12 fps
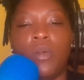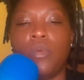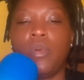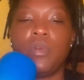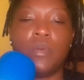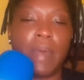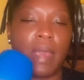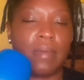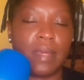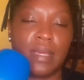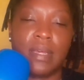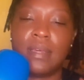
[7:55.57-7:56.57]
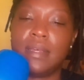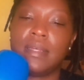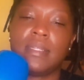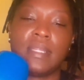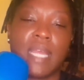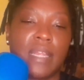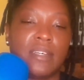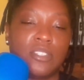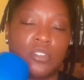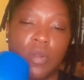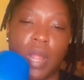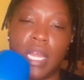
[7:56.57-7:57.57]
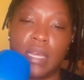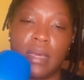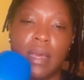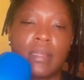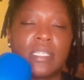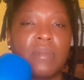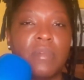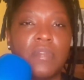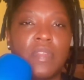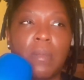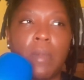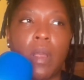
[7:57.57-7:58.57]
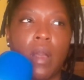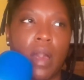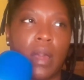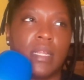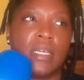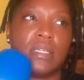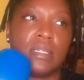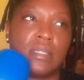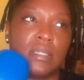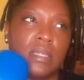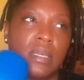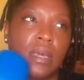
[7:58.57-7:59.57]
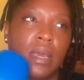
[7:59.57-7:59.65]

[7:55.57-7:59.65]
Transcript: Woo, baby. That is great. Some of them are honest